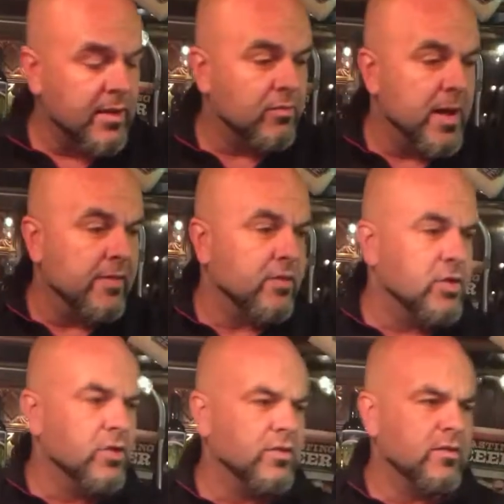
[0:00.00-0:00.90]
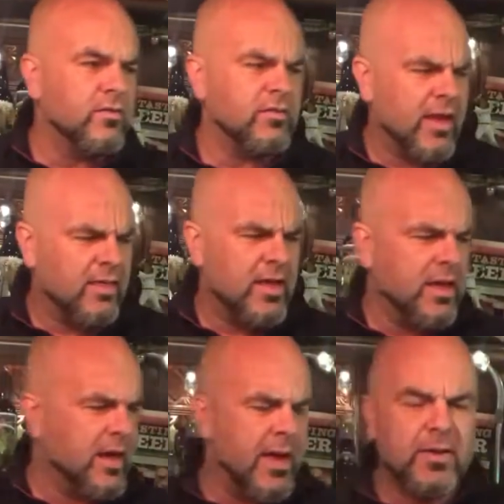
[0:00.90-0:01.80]
Dennis, Massachusetts. I
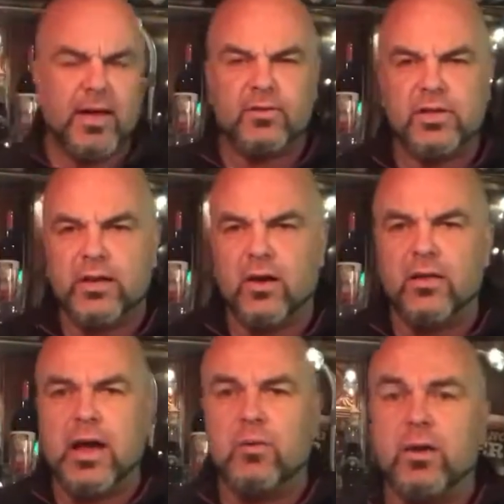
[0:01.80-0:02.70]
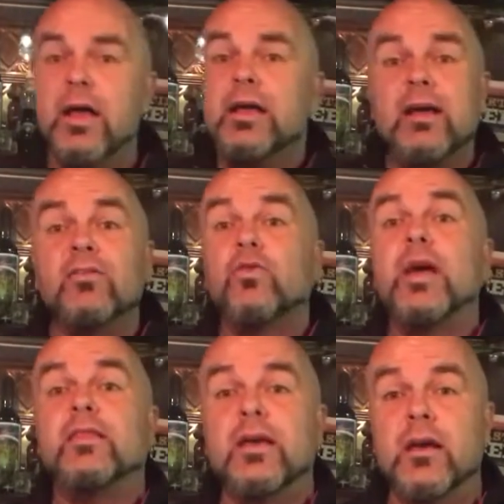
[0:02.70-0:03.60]
think I'm going to have to check on that one. Here's a
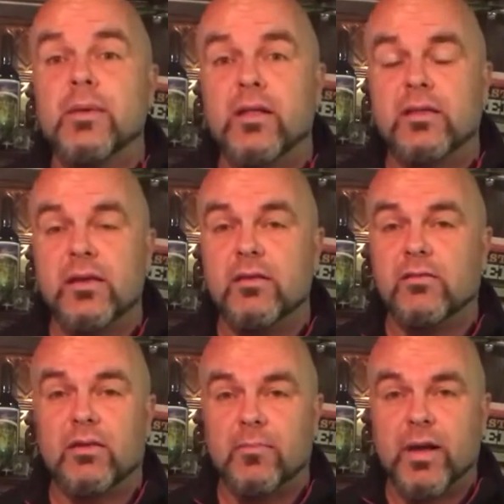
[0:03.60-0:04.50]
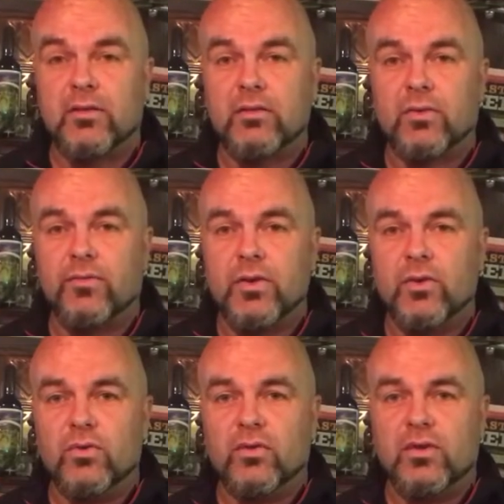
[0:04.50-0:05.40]
great thing about these
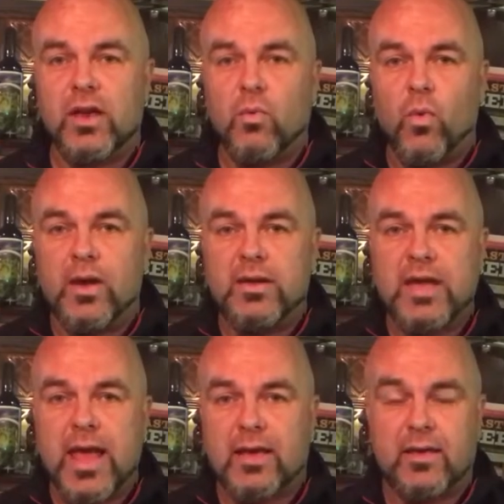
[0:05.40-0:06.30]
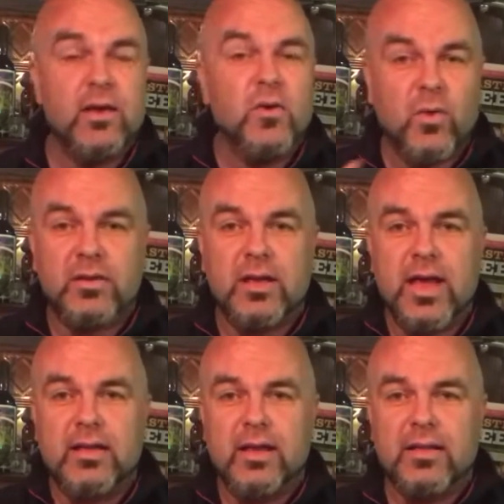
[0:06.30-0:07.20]
reviews is you get one take. One
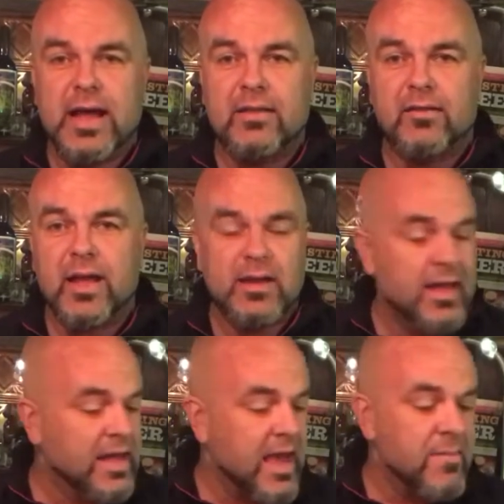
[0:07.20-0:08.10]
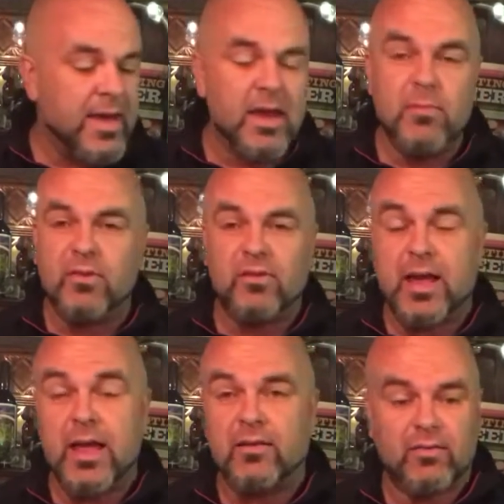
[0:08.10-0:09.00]
take, that's it. Can't make any
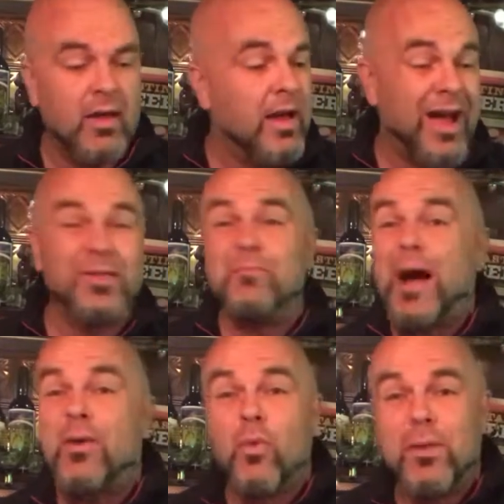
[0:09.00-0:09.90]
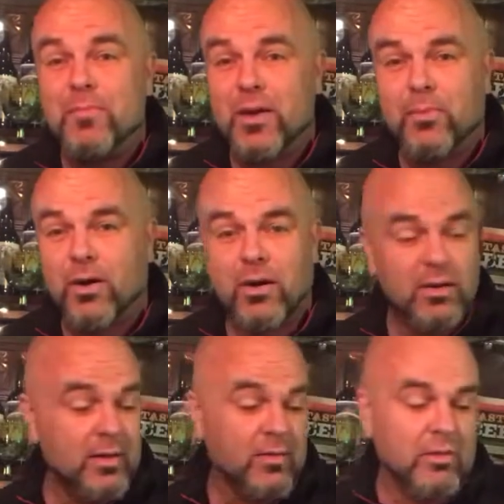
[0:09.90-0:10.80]
mistakes. I only buy 1 beer
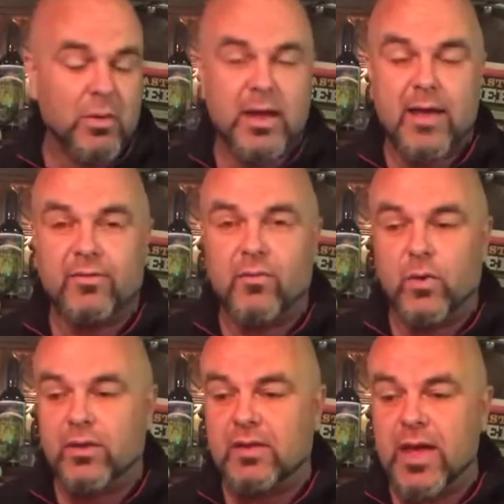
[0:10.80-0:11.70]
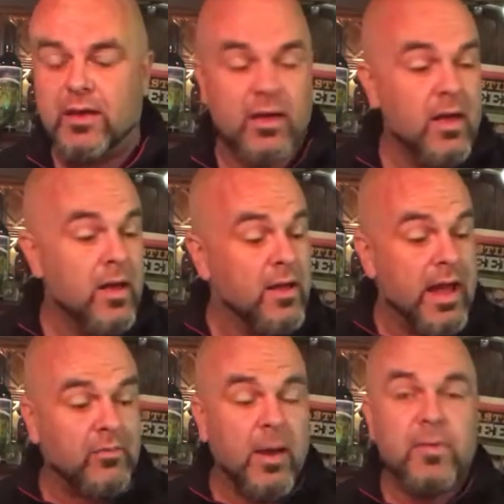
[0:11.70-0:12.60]
per, so that's why you have to have 1 take.
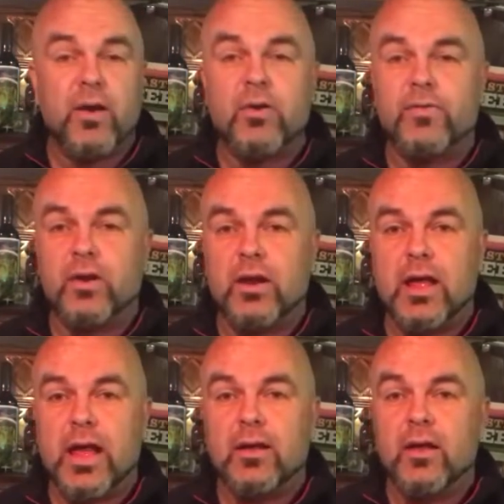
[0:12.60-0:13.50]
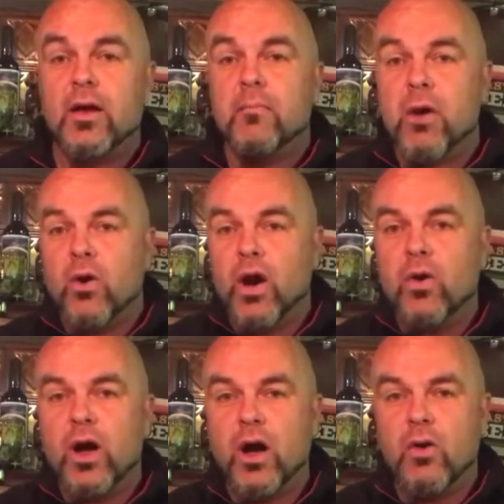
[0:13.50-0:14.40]
That's my beer review today. Mo
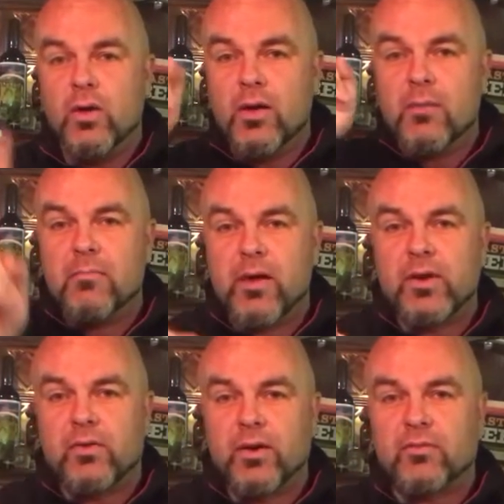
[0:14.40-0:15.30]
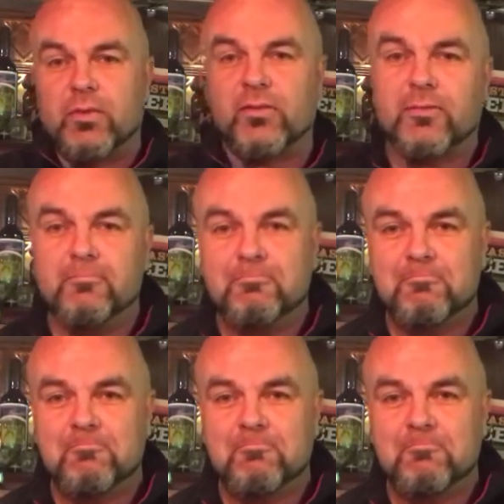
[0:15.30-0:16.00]
ho ho, Merry Christmas.